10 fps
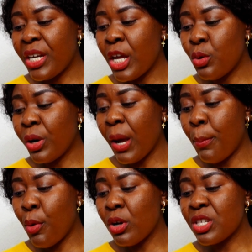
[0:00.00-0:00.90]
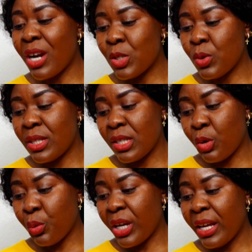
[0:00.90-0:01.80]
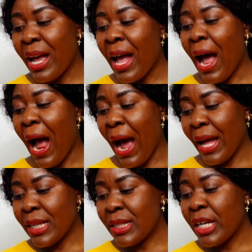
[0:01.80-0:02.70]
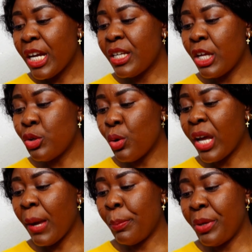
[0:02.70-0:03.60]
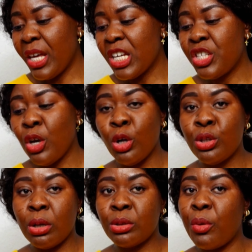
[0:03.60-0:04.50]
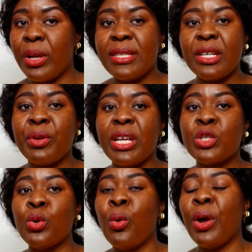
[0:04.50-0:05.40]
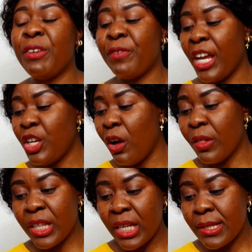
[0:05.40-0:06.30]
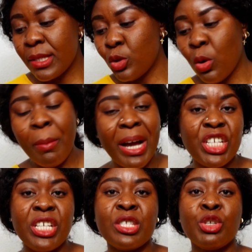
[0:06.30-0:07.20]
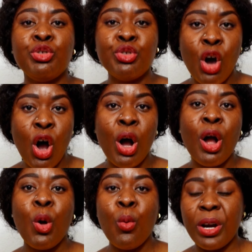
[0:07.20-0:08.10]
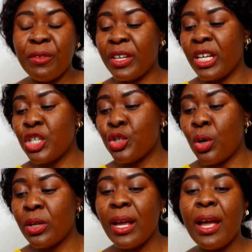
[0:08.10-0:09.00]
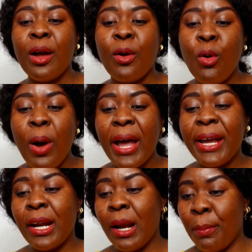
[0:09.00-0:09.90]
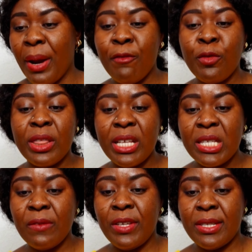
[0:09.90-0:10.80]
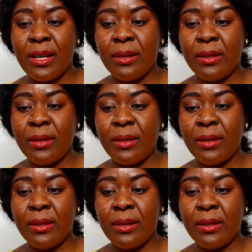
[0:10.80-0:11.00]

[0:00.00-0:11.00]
the UK postgraduate degree, and the UK PhD or doctorate degree. So if any of these matches your qualification, go ahead and apply for this visa.